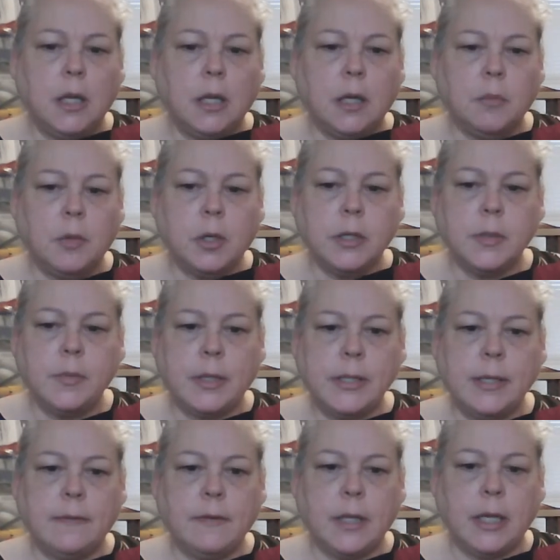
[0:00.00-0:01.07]
more
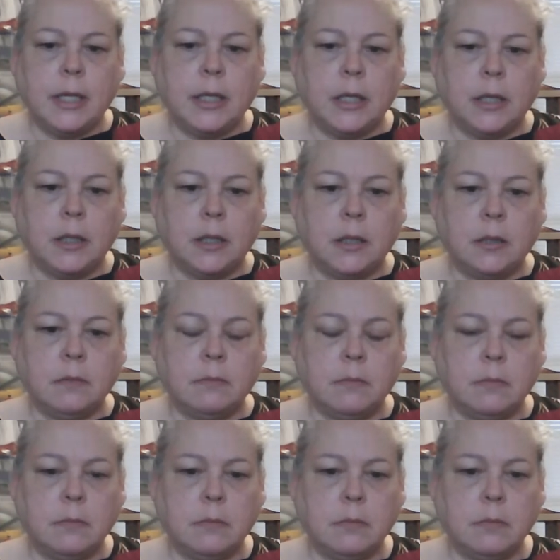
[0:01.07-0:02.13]
expressive than um,
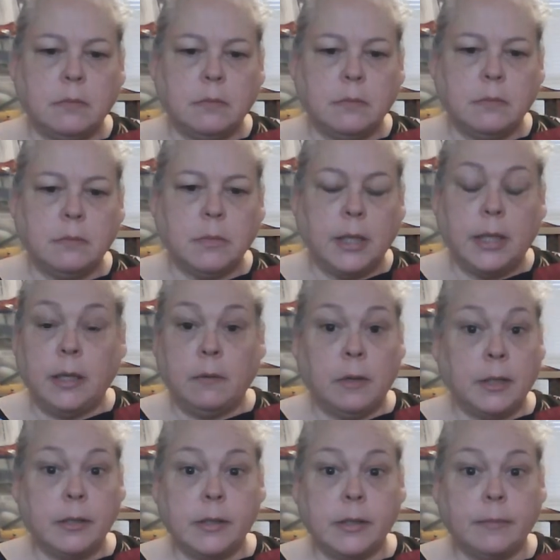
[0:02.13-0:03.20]
any
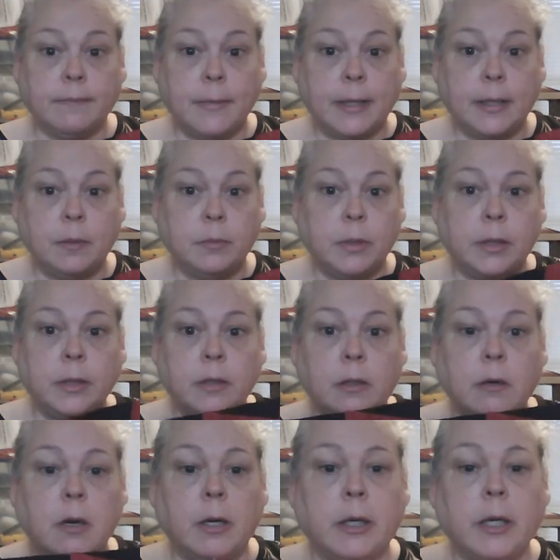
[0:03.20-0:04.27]
words I can put in a
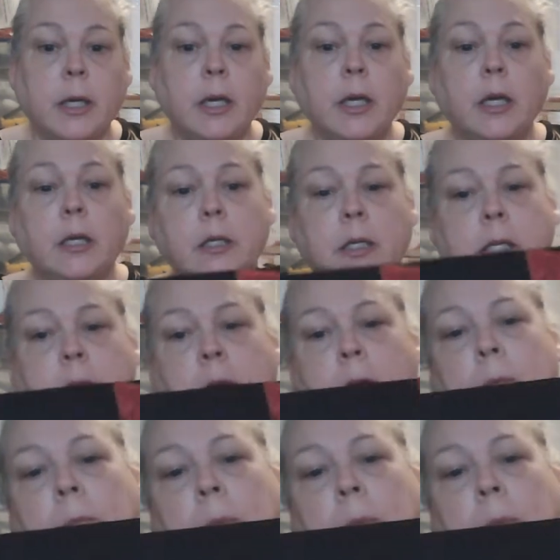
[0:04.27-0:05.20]
card. So